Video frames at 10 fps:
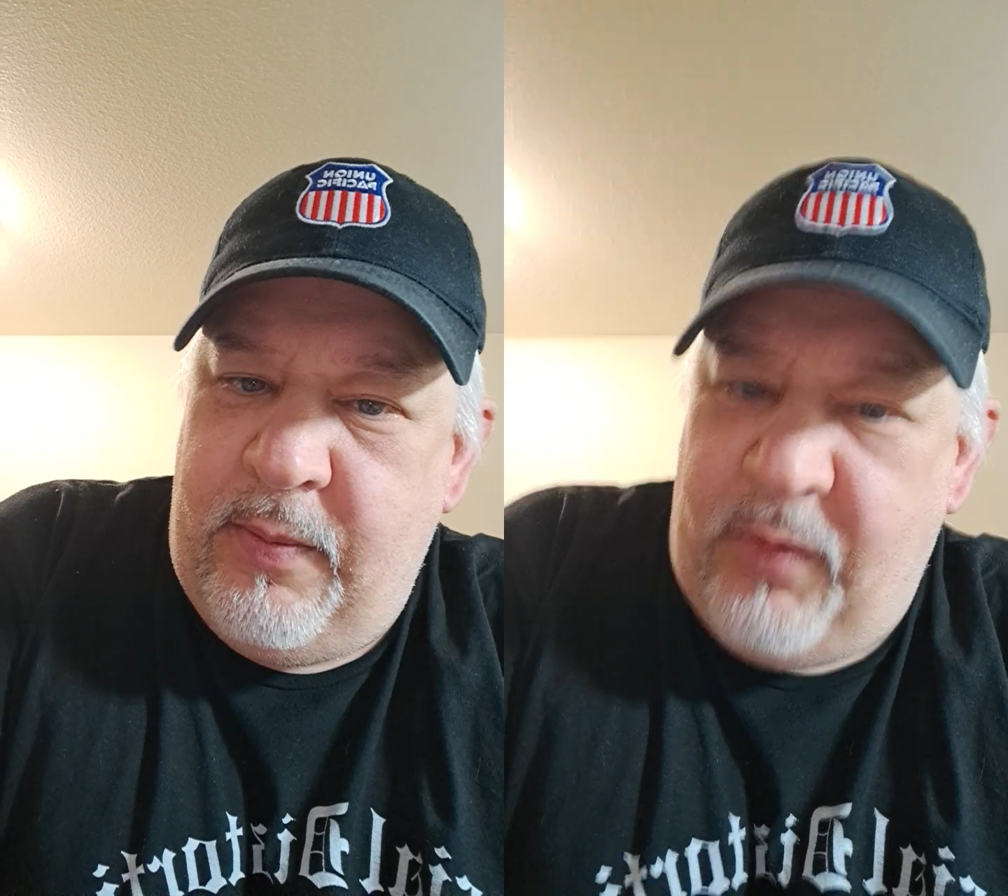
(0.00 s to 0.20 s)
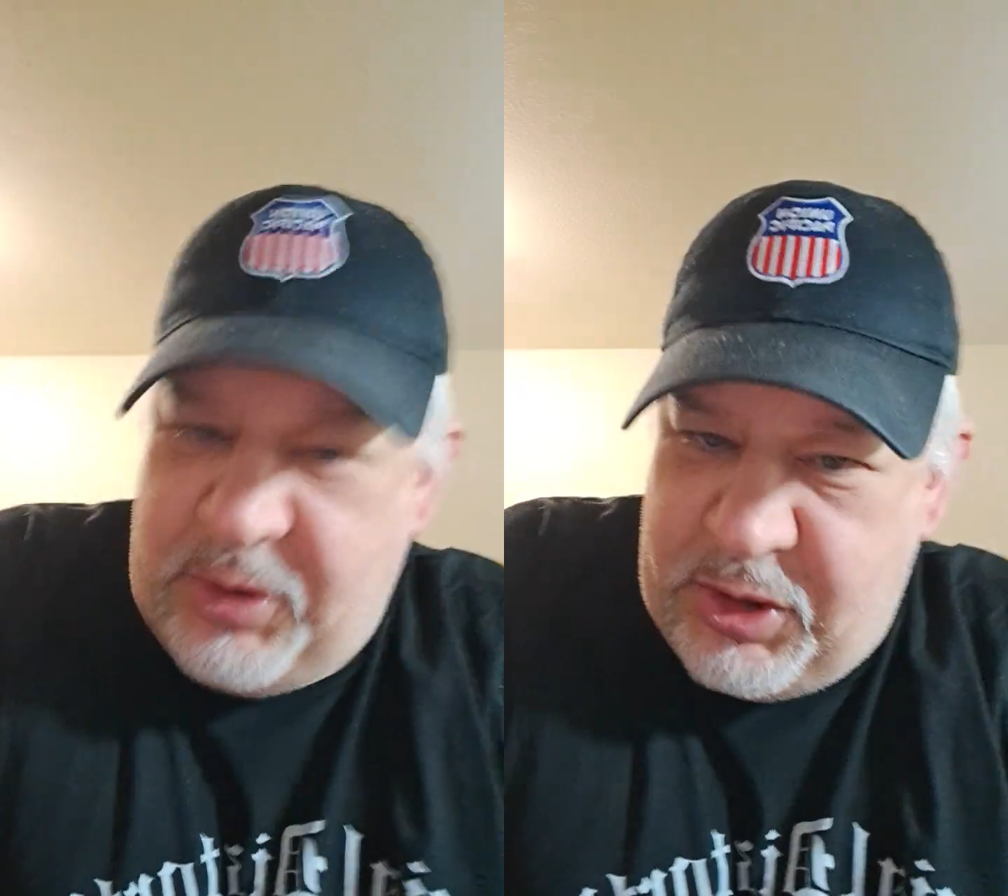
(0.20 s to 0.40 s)

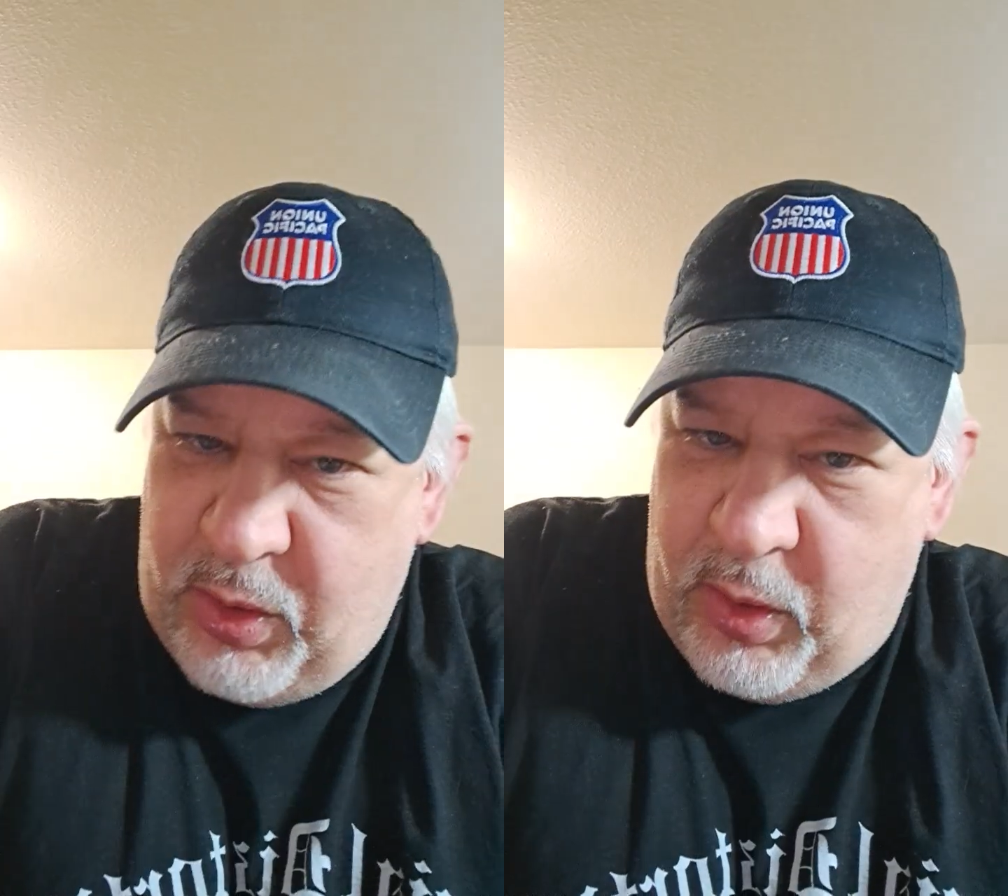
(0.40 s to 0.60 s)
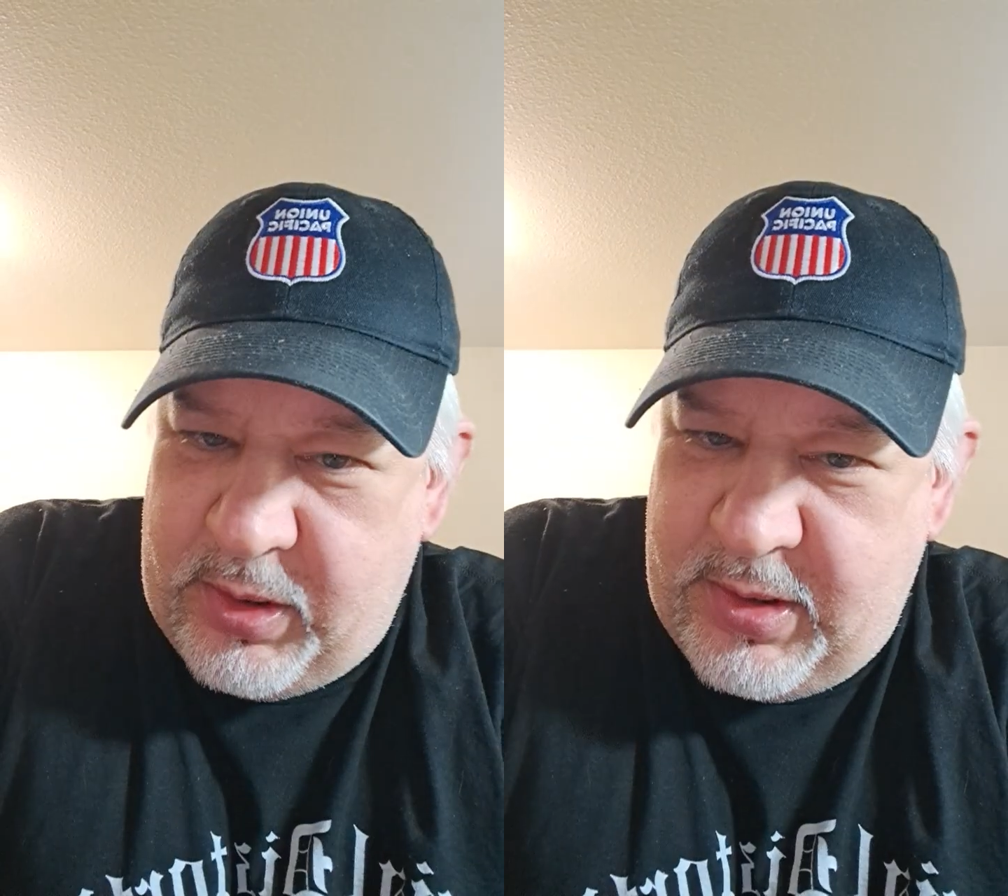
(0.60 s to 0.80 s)
the
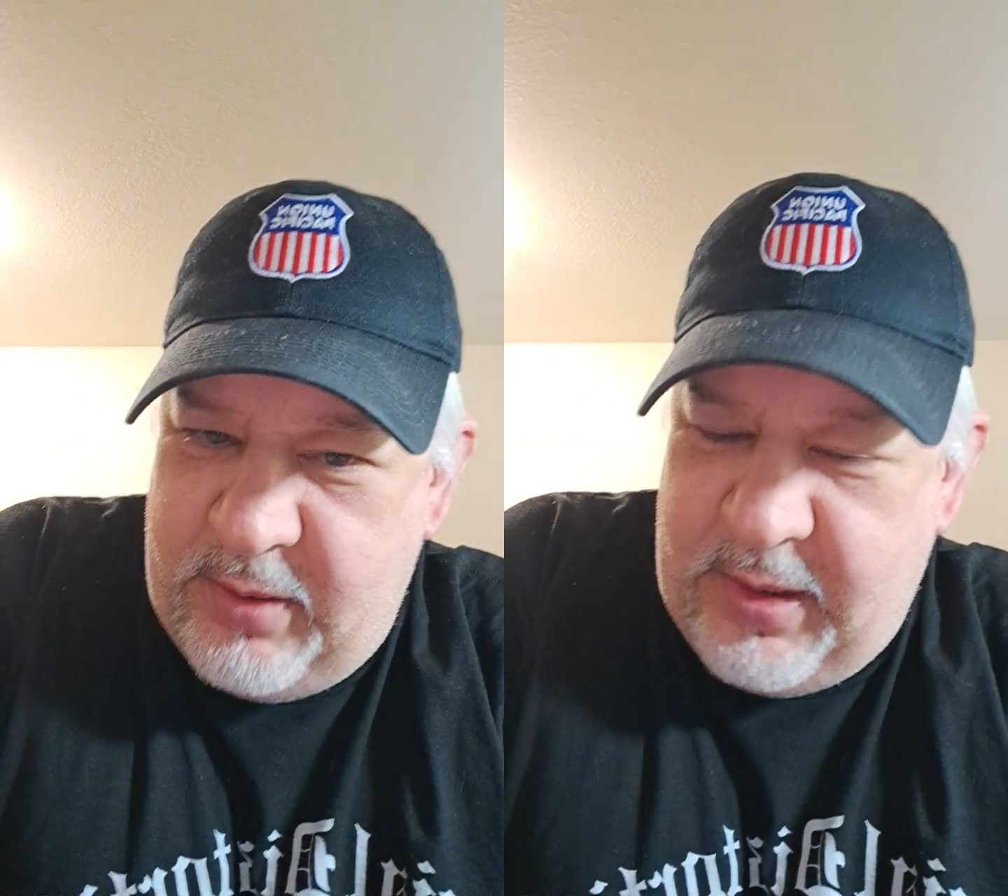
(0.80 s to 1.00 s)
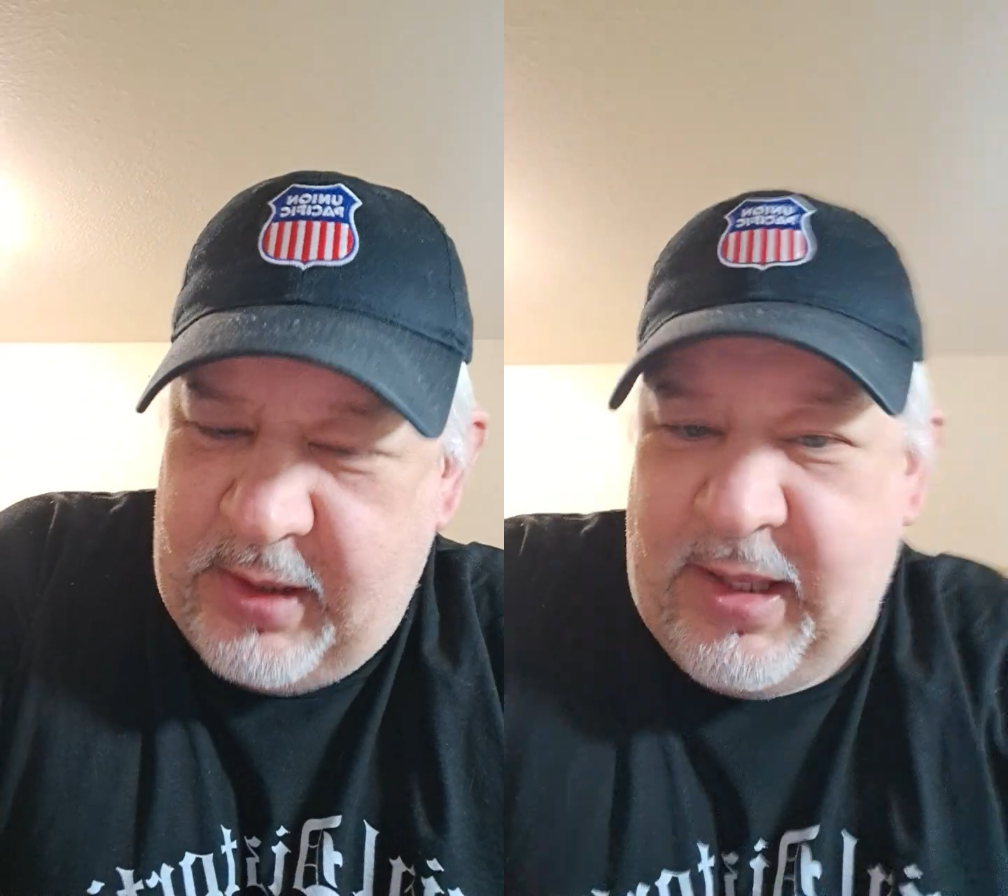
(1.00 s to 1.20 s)
short
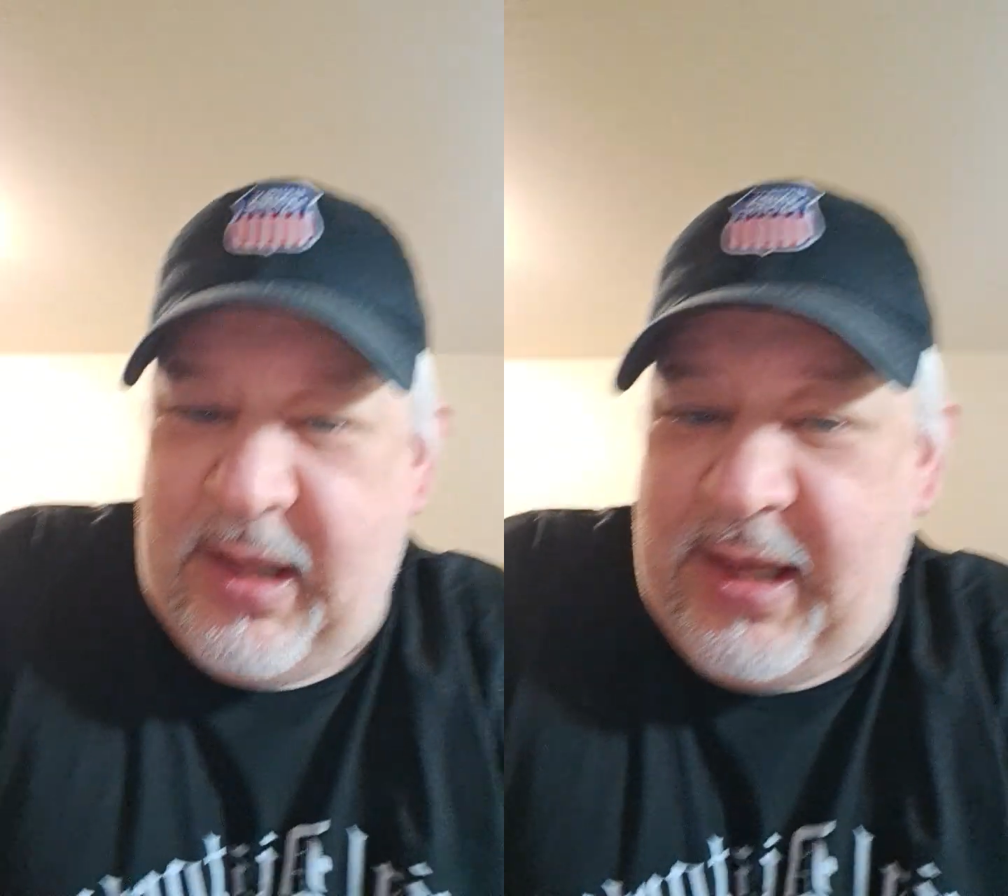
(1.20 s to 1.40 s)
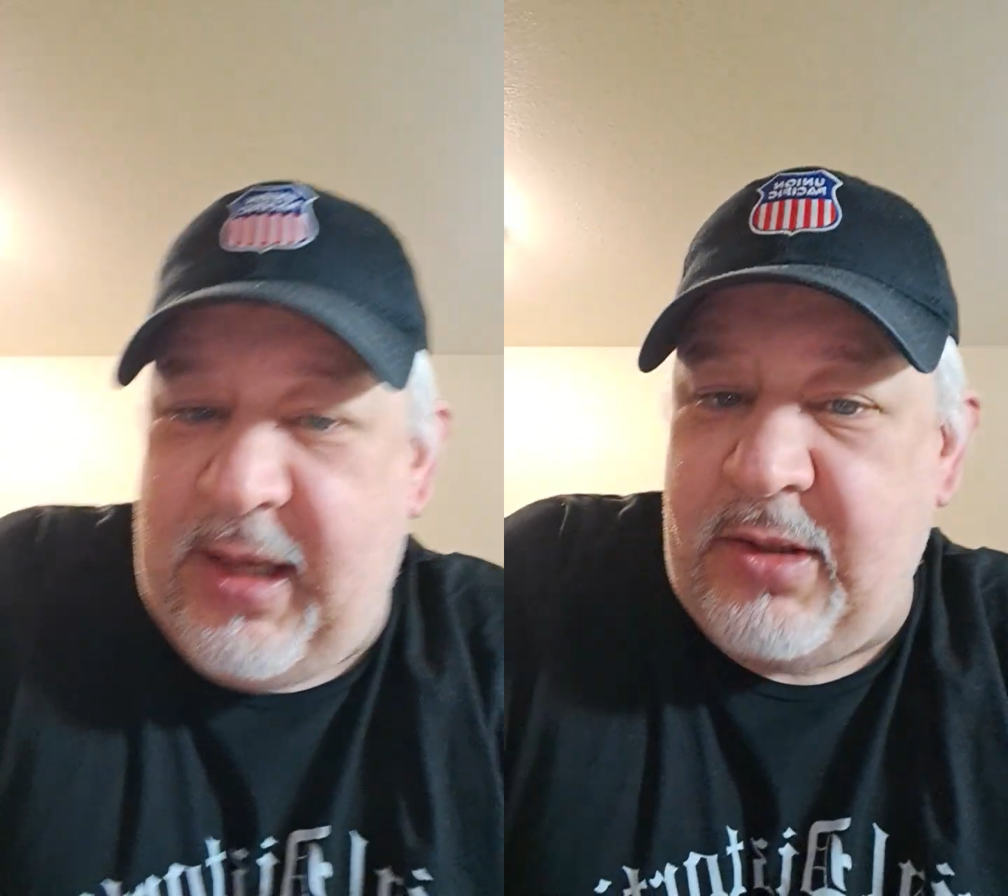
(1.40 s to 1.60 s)
that the
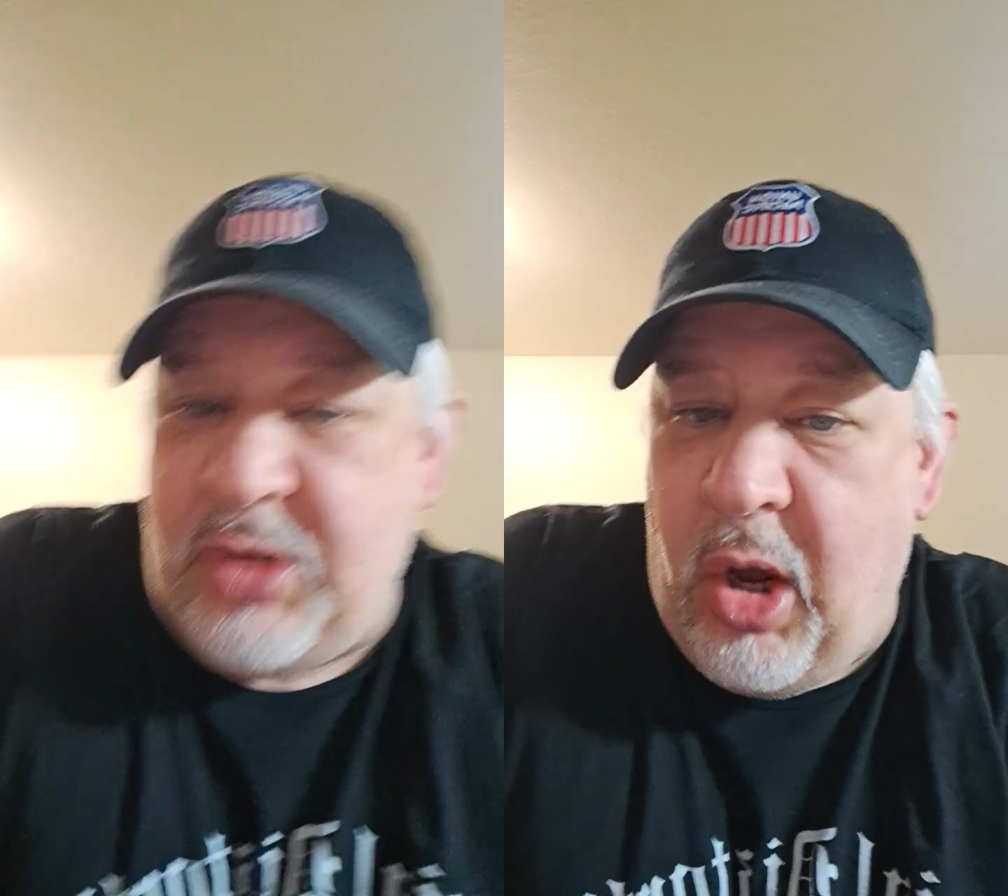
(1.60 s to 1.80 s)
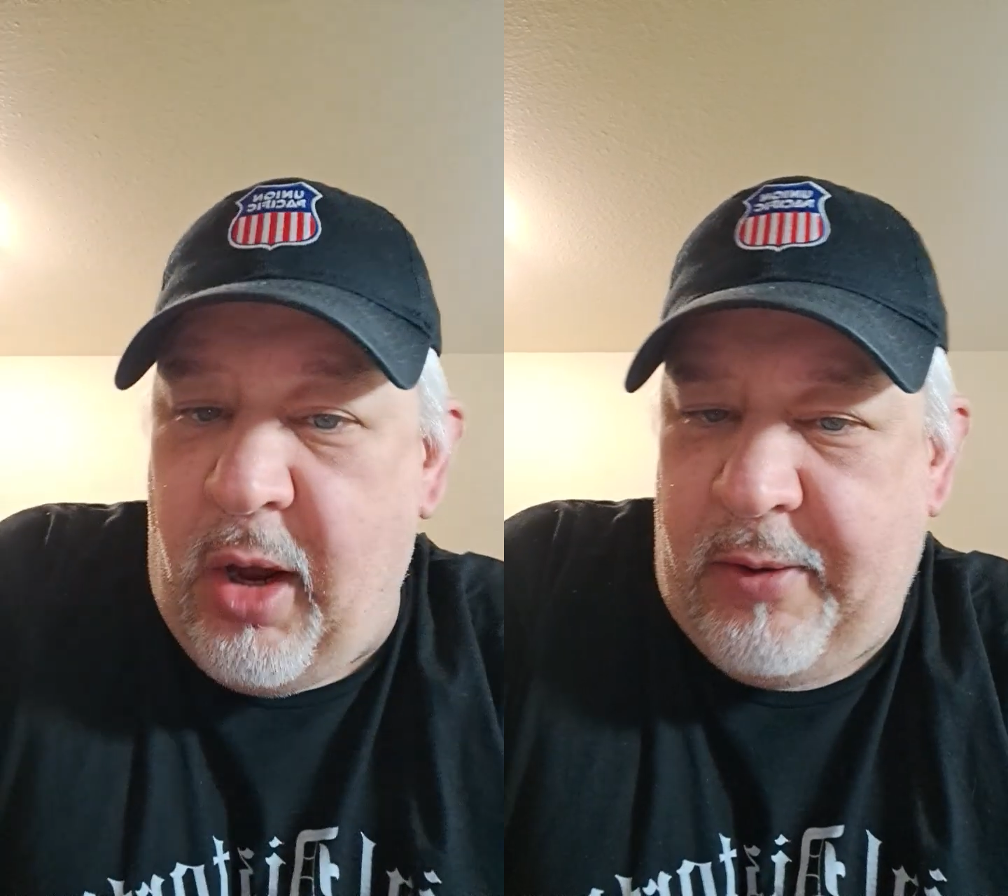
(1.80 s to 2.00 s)
link is
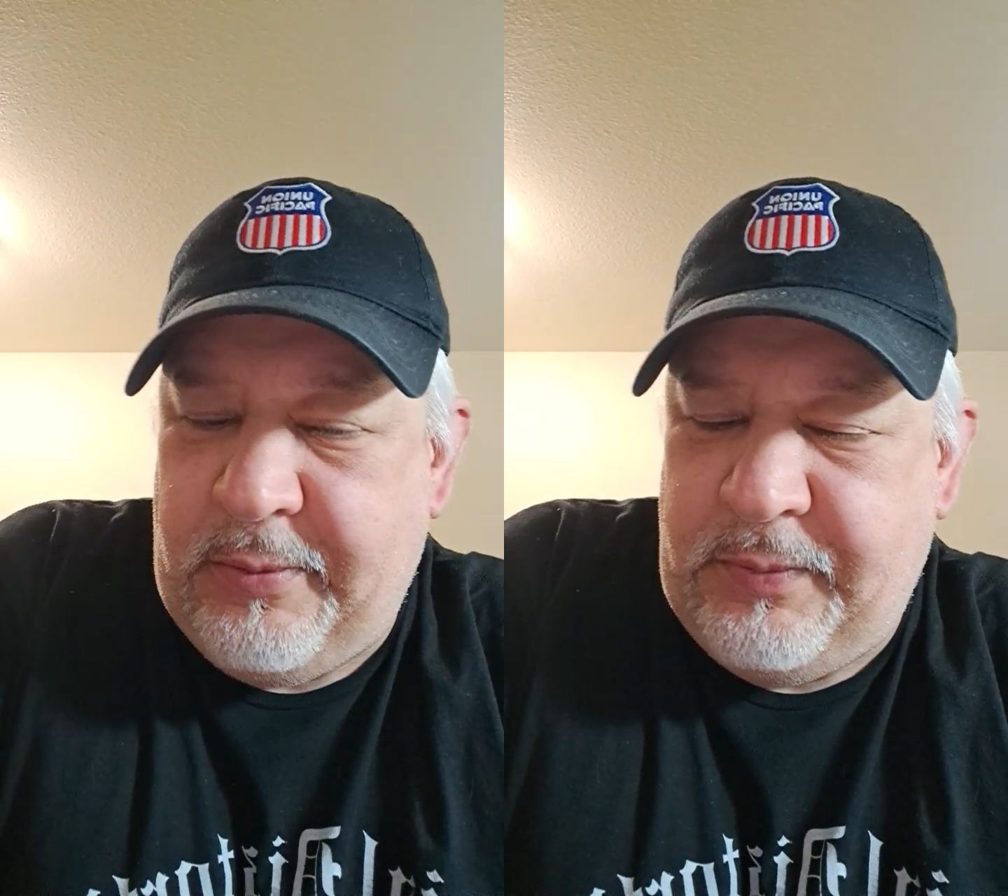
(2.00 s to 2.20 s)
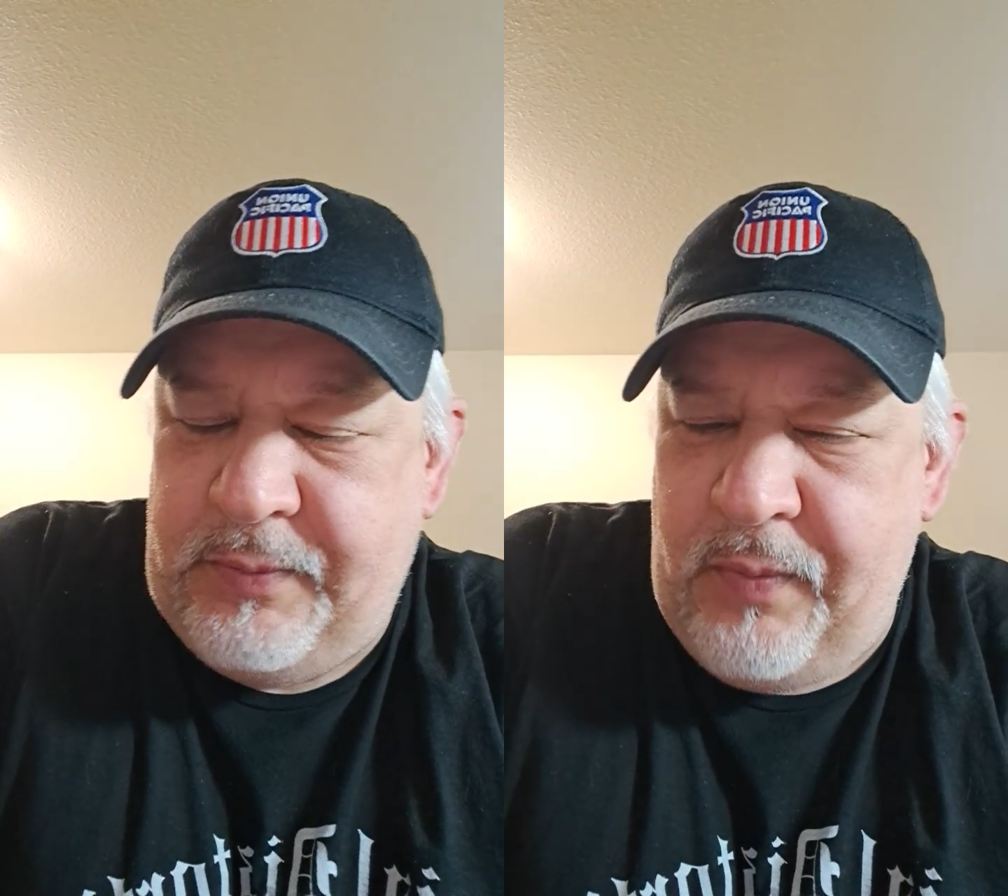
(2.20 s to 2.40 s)
on.